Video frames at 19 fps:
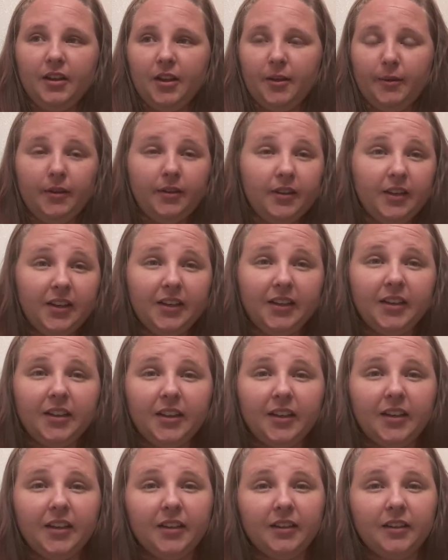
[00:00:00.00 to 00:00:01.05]
about
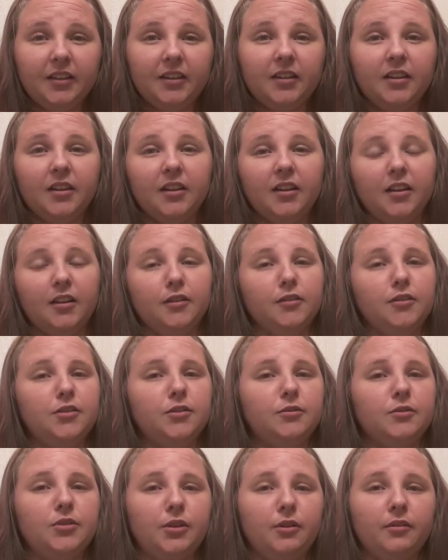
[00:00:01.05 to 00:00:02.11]
anything. This
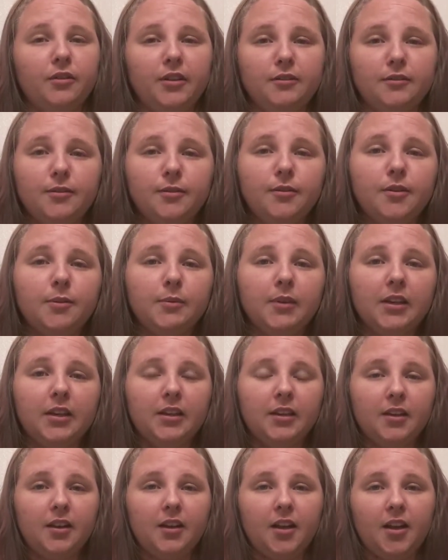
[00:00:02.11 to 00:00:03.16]
was totally new to
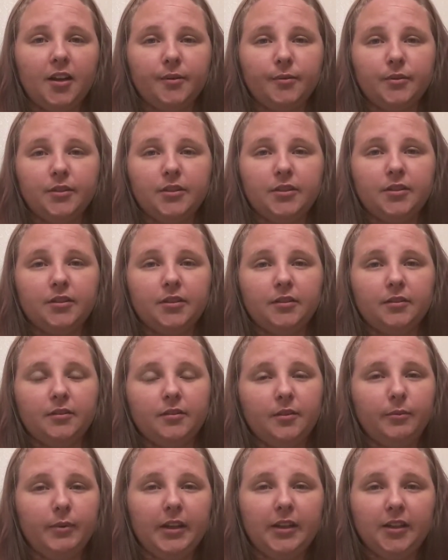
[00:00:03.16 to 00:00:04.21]
me. I was
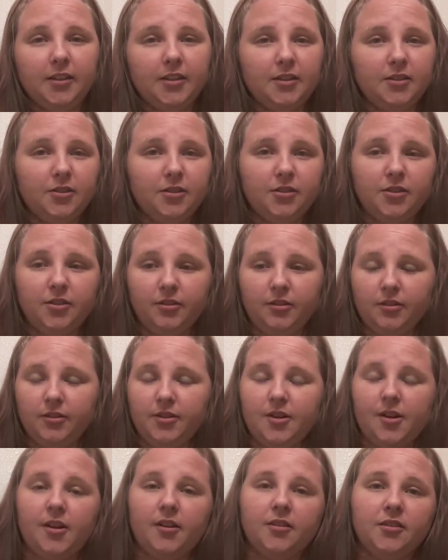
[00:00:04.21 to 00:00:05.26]
paying attention to the
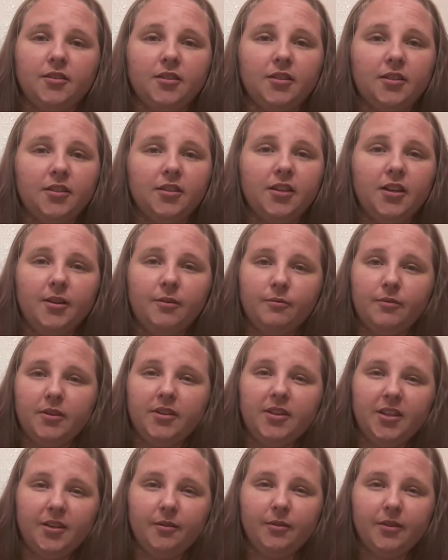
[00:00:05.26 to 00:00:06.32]
doctor and
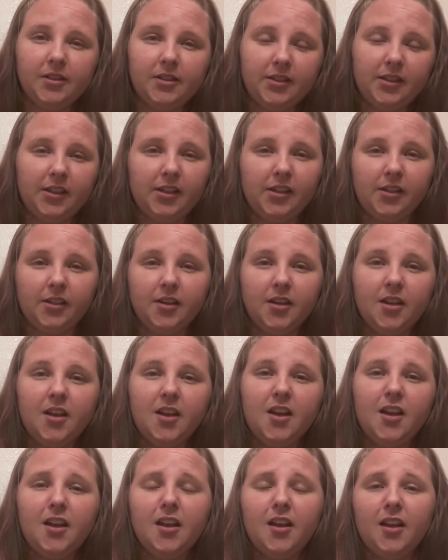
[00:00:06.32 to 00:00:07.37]
what they were saying,
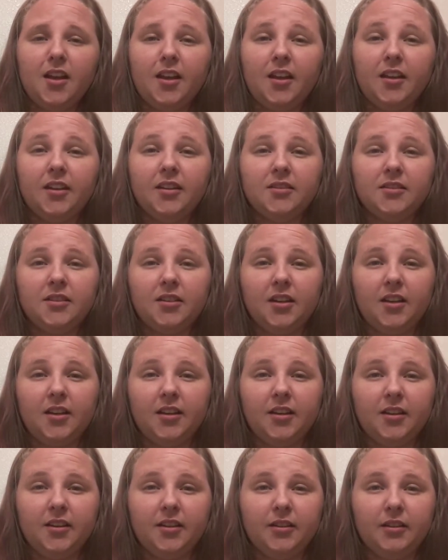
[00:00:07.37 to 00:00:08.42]
and
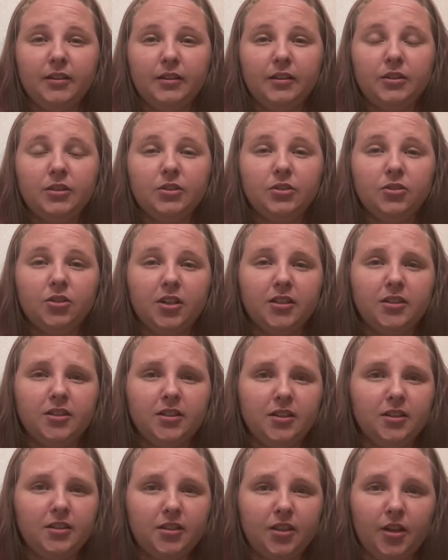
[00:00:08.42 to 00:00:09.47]
I
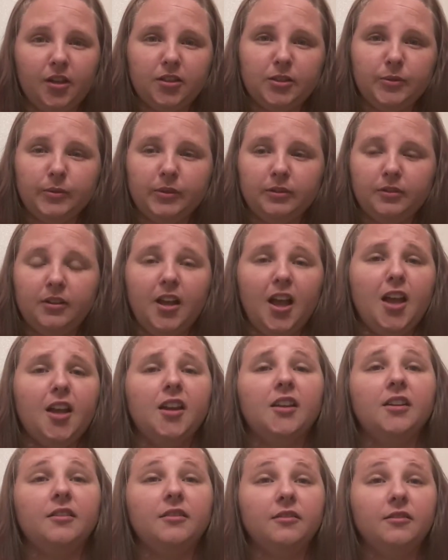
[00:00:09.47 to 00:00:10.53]
trusted this hospital.
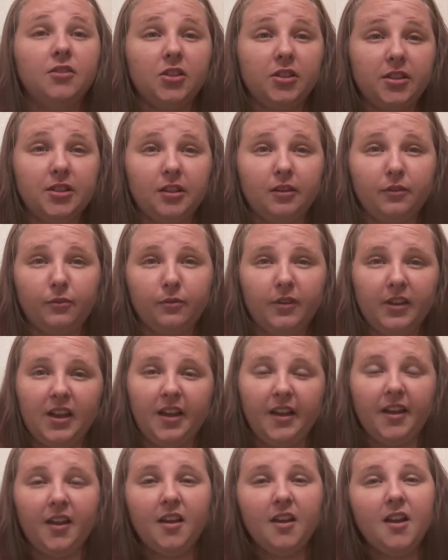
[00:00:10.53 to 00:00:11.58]
And just an
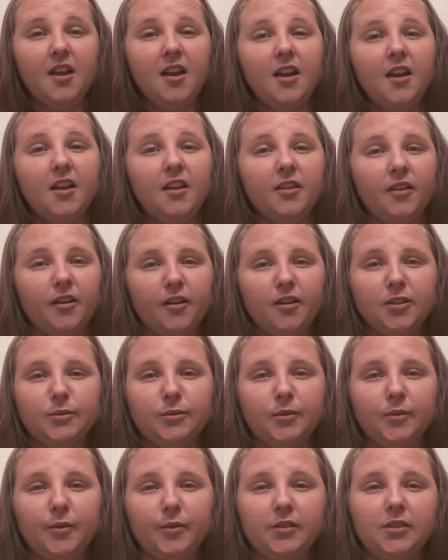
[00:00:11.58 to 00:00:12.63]
FYI, the
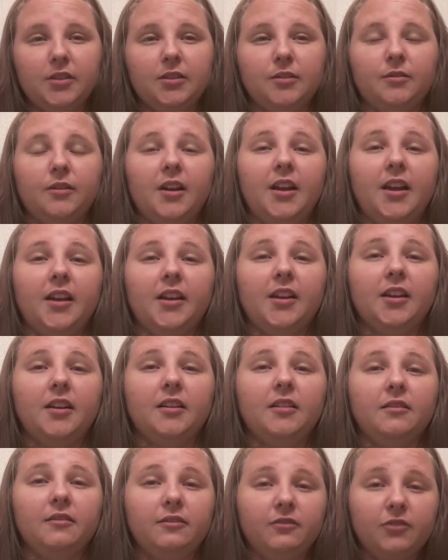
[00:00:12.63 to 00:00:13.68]
hospital we went to, I
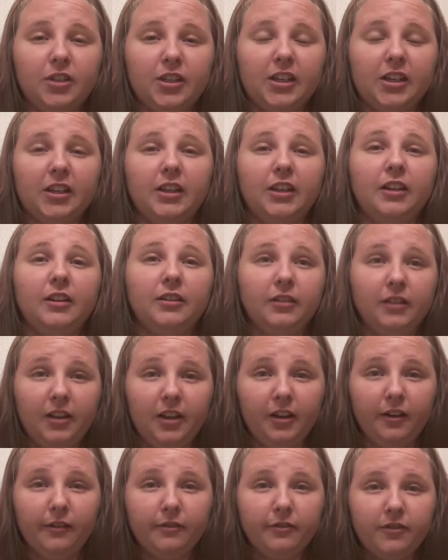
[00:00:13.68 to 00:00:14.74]
freaking
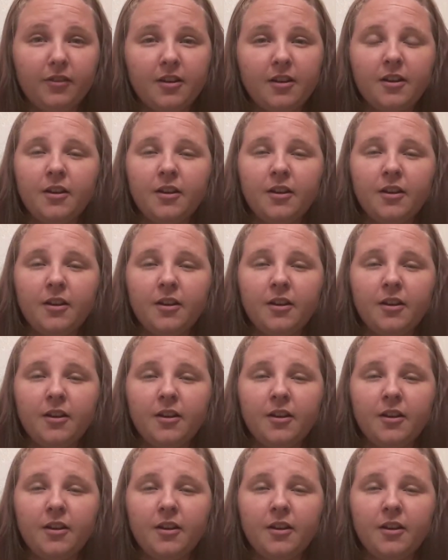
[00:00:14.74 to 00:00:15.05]
love.